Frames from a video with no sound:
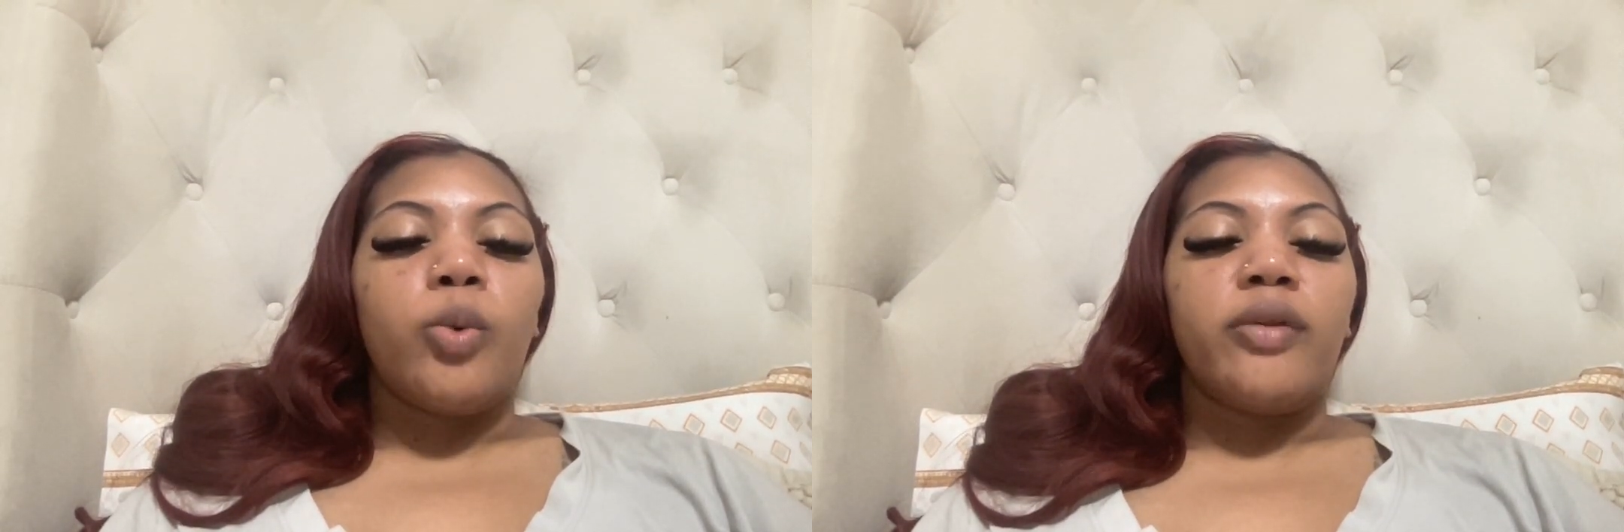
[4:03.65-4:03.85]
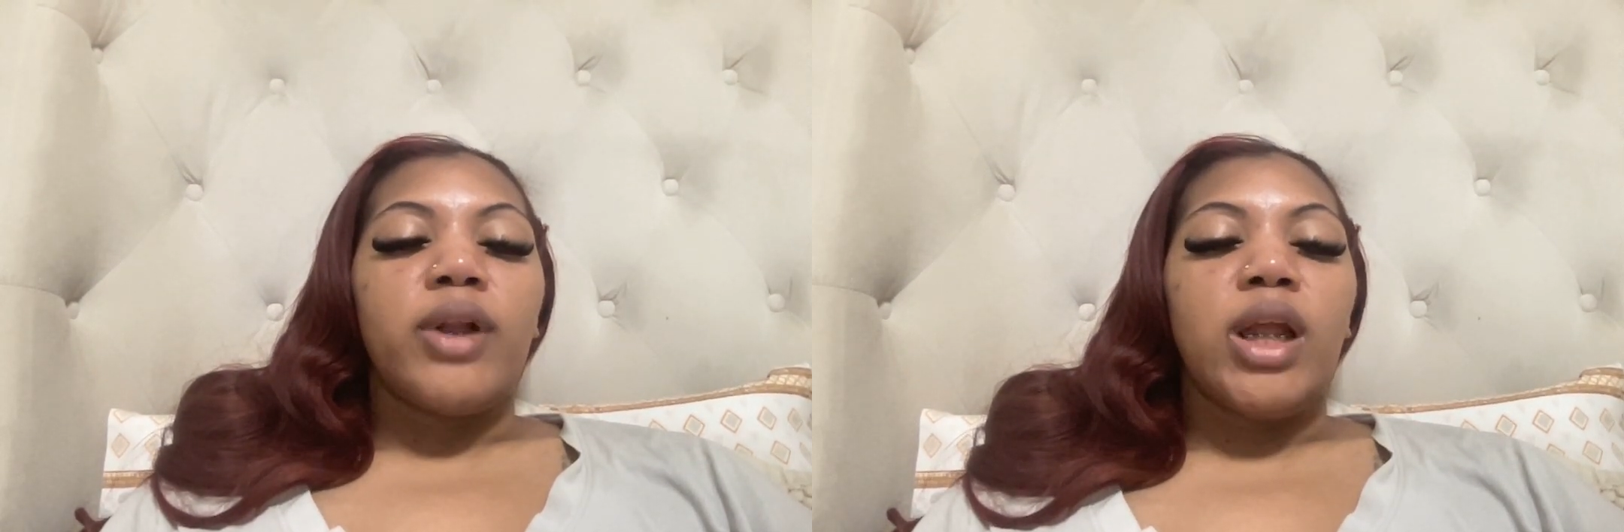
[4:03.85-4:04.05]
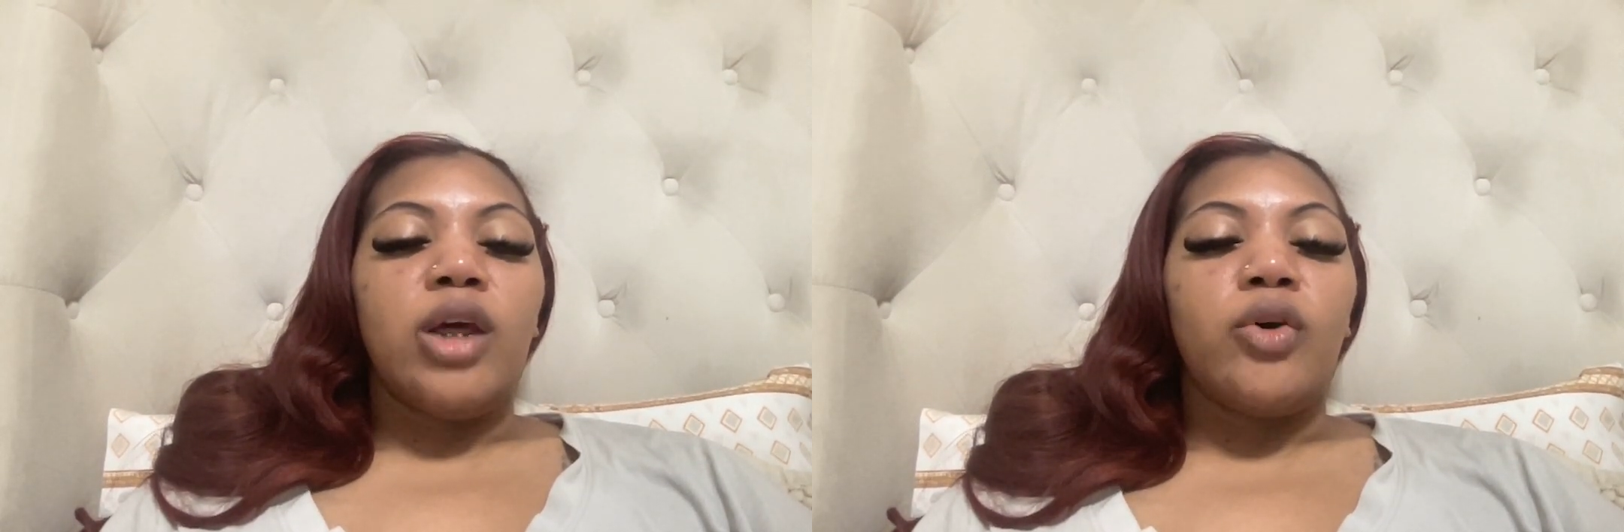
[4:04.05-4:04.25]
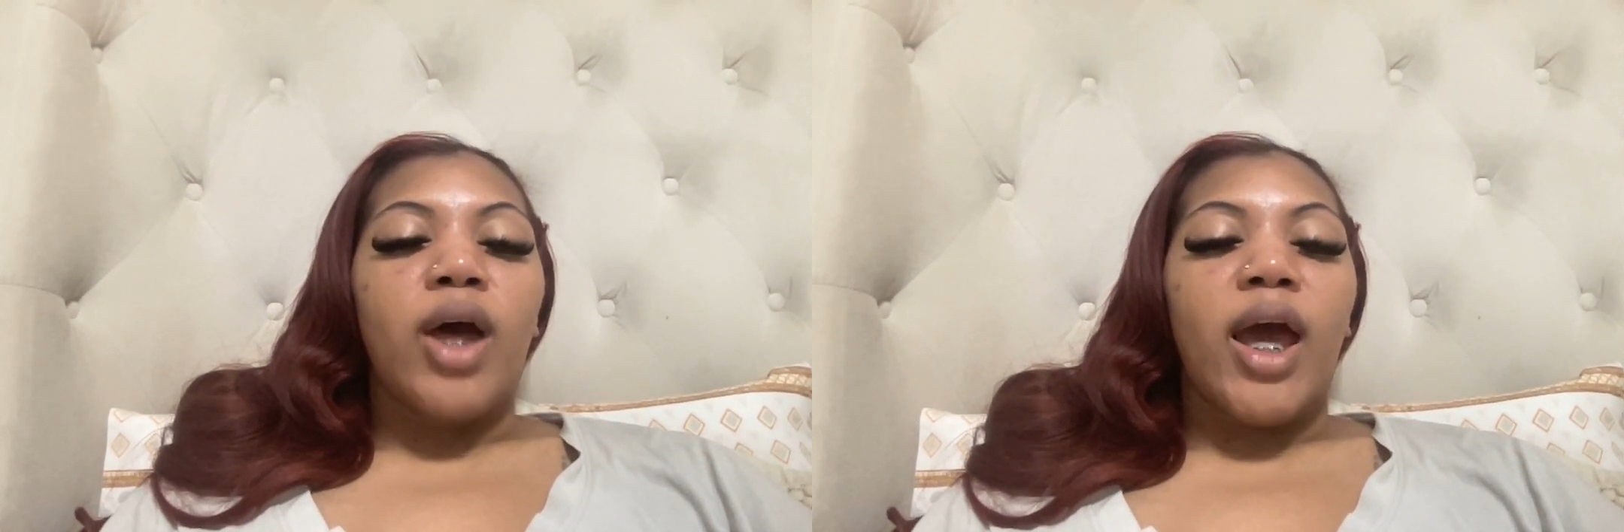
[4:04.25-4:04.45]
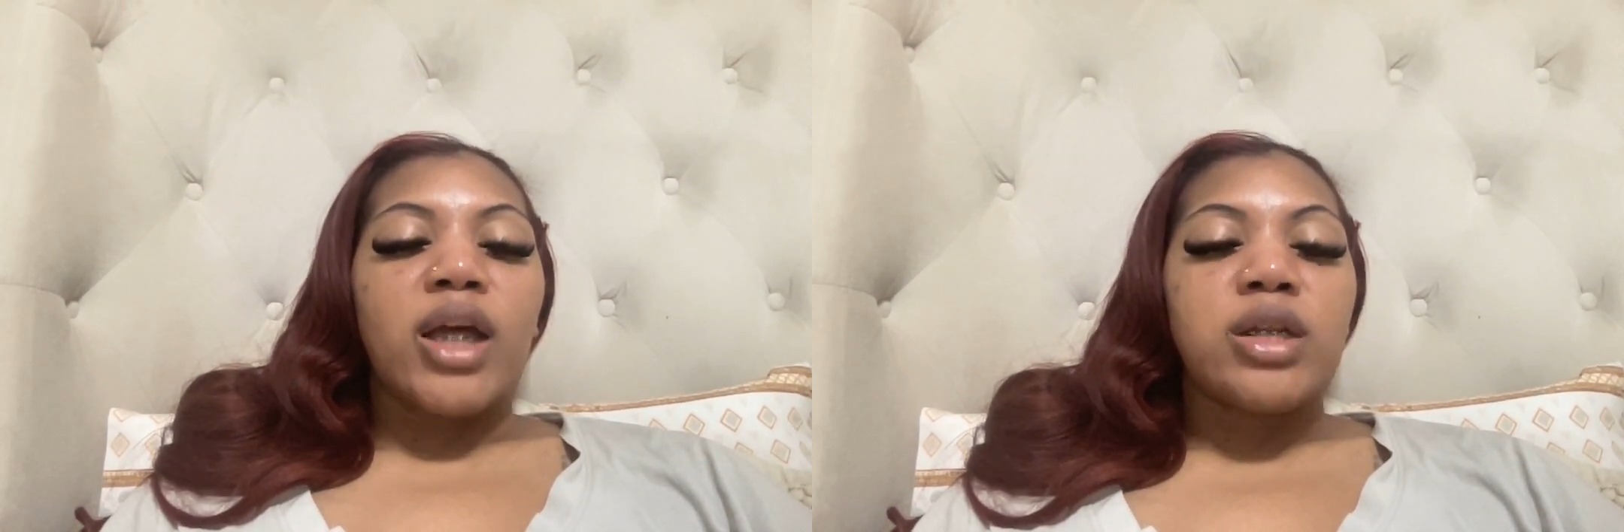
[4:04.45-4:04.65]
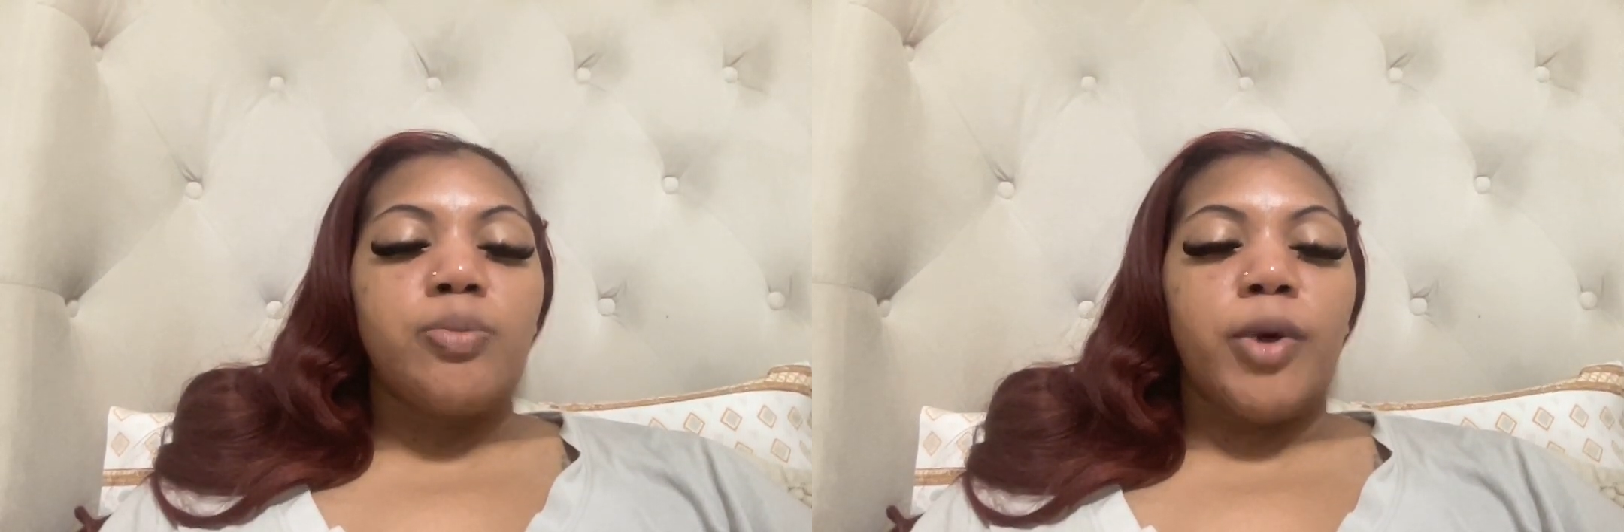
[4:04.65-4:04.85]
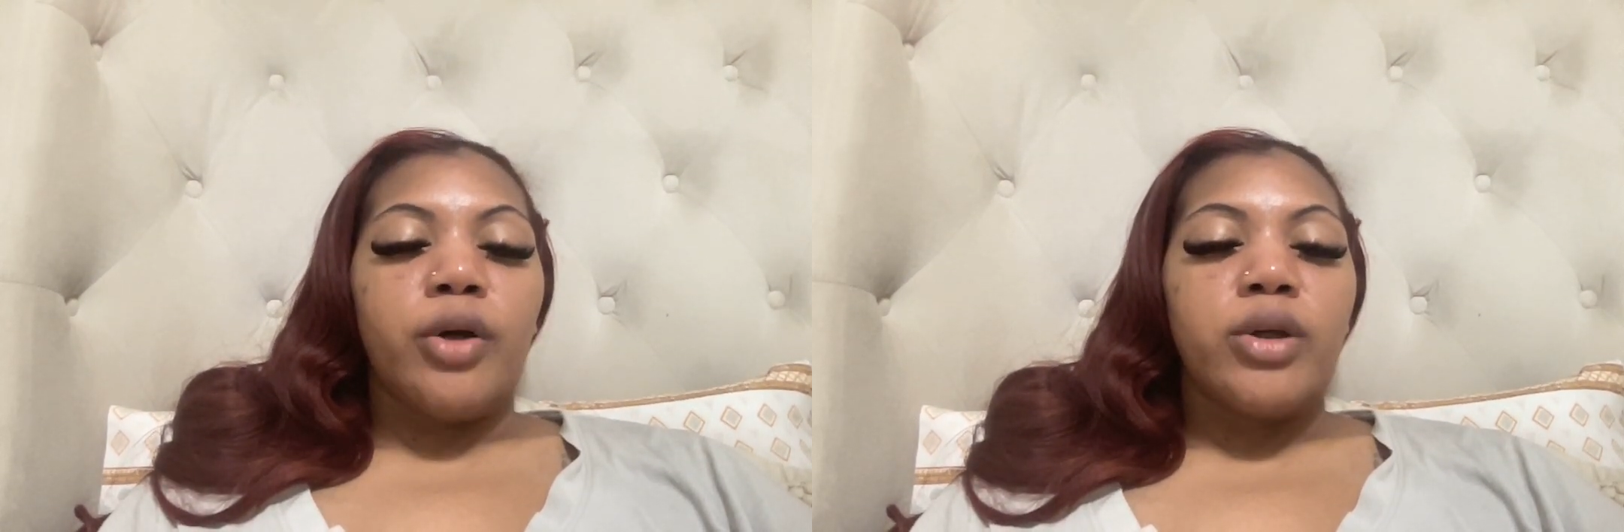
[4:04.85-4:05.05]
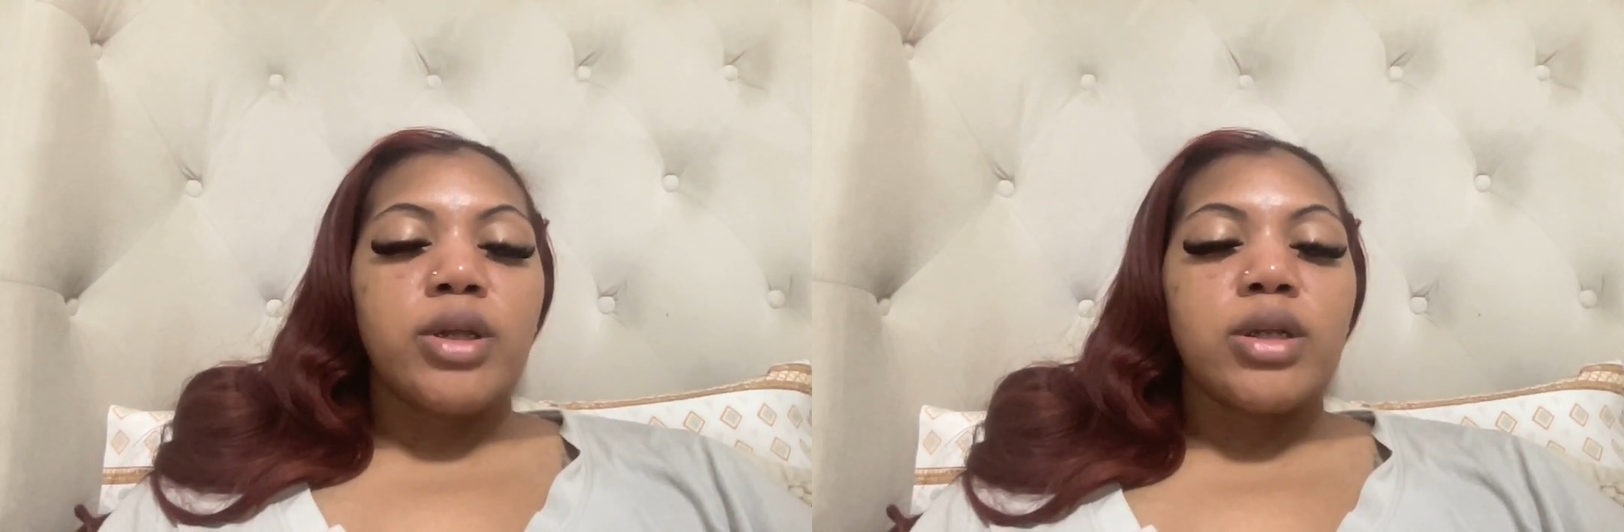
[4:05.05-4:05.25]
with legal
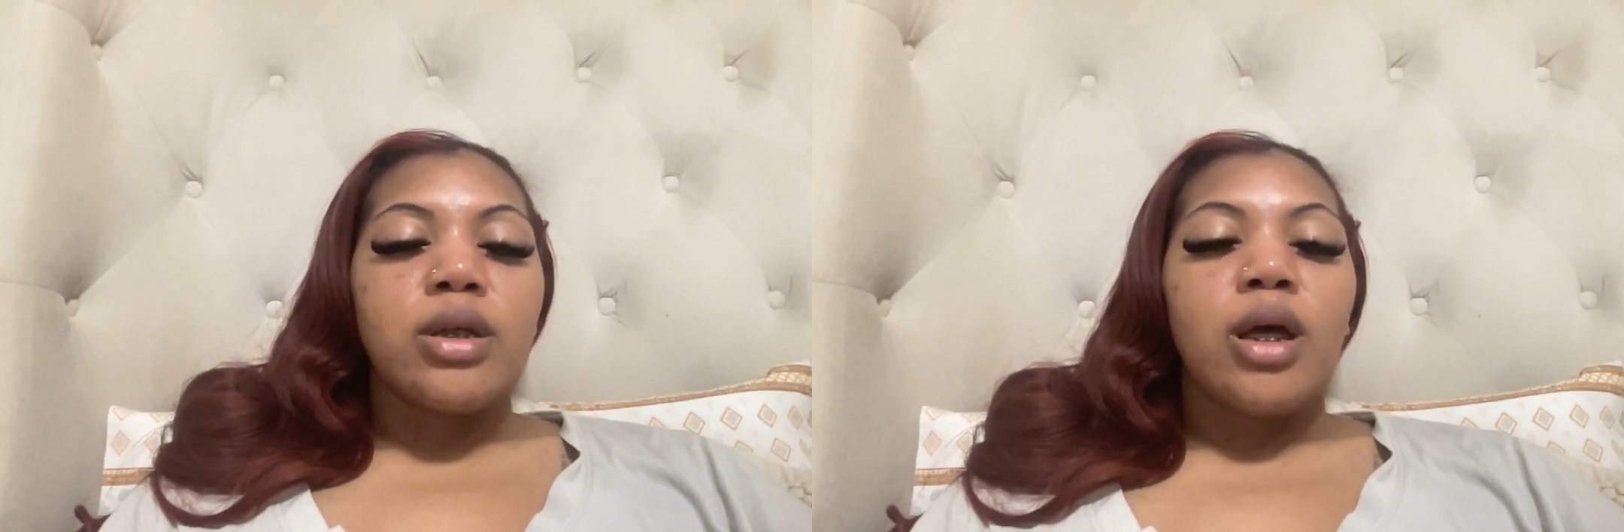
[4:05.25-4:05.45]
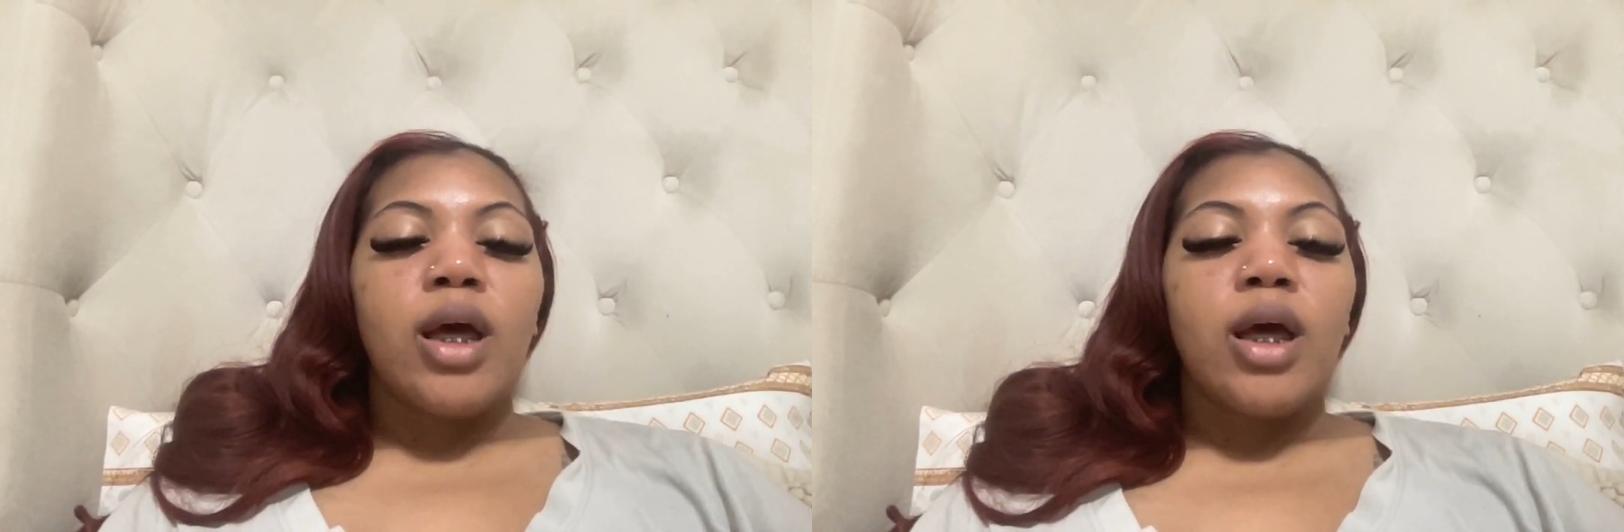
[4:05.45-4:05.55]
experts,